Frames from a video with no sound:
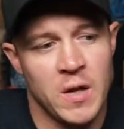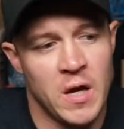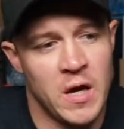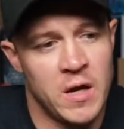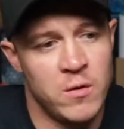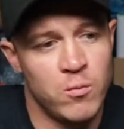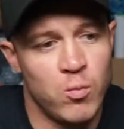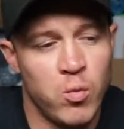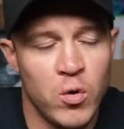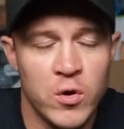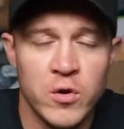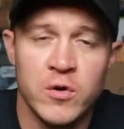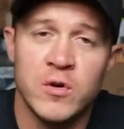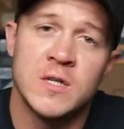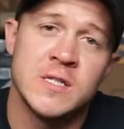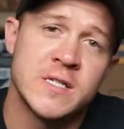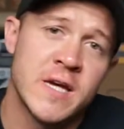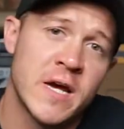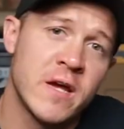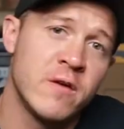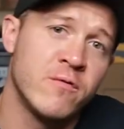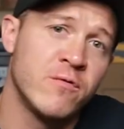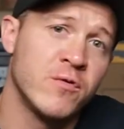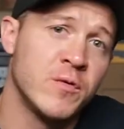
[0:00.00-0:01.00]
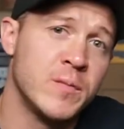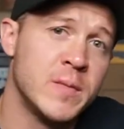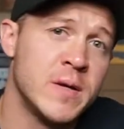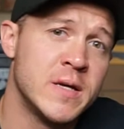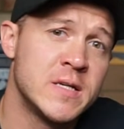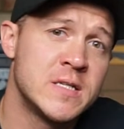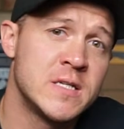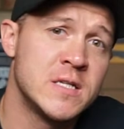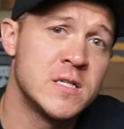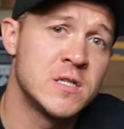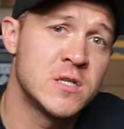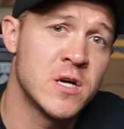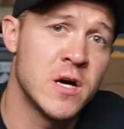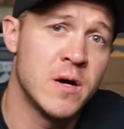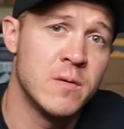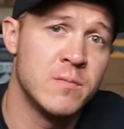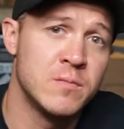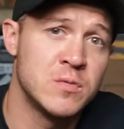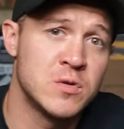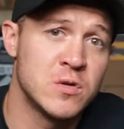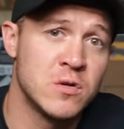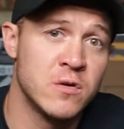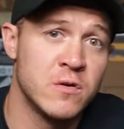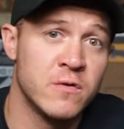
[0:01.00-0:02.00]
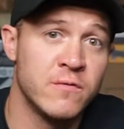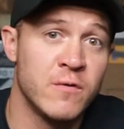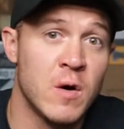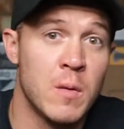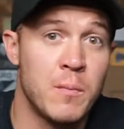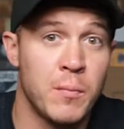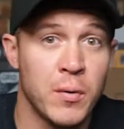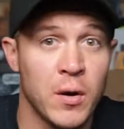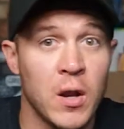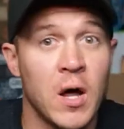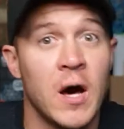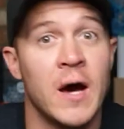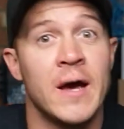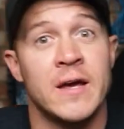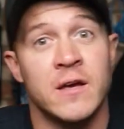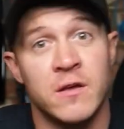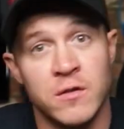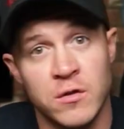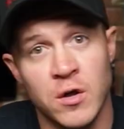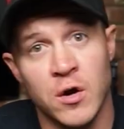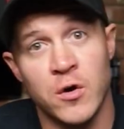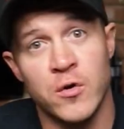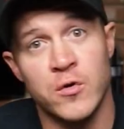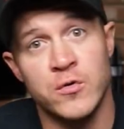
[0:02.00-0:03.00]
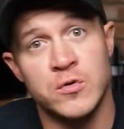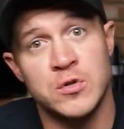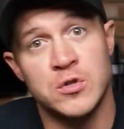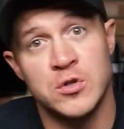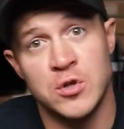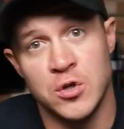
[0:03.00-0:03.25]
and what you can take from this in terms of applying those